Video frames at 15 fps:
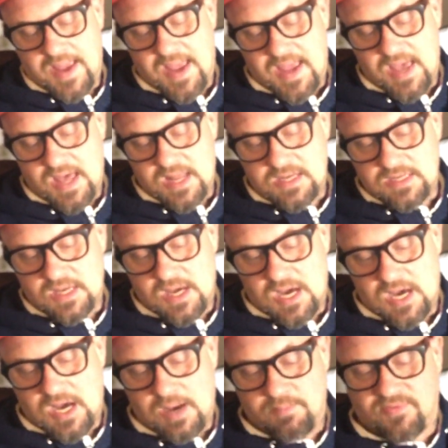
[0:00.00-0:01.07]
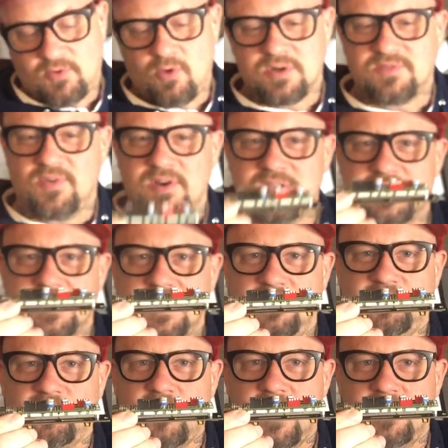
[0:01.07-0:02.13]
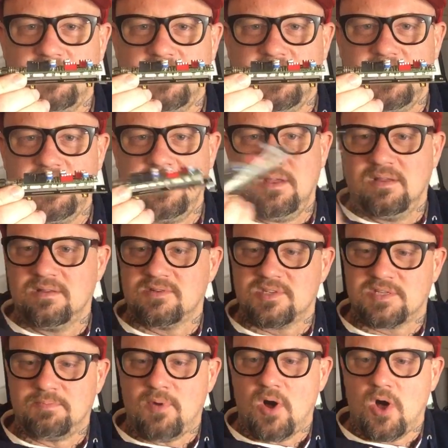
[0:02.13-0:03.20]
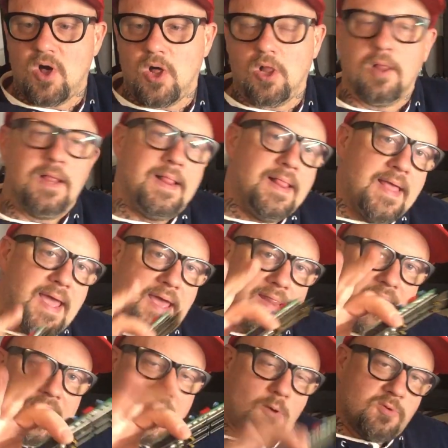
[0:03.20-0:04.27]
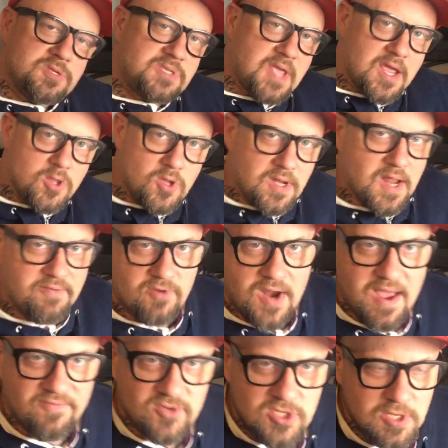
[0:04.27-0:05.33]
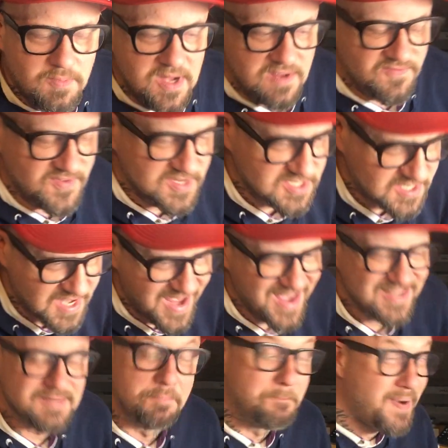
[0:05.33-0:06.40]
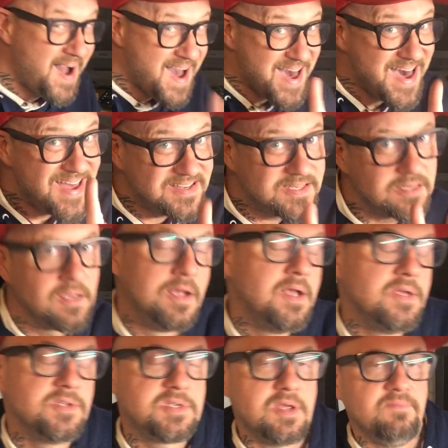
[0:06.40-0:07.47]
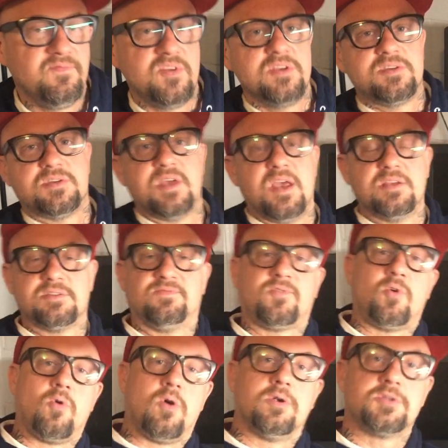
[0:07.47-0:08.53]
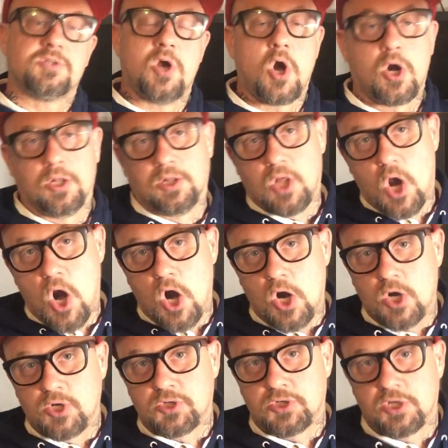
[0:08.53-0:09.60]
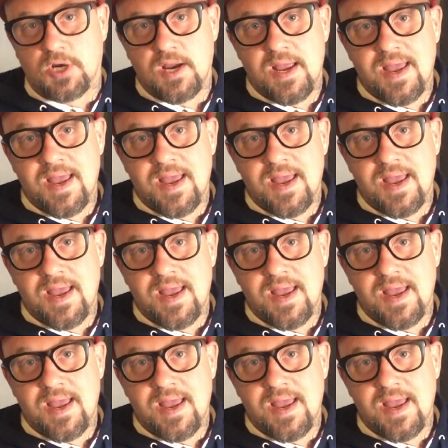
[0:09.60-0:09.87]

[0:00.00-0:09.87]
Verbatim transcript: And um, of course, very skiff friendly, small. And like I was saying, you can never have too many VCAs, but some VCAs, of course, are large,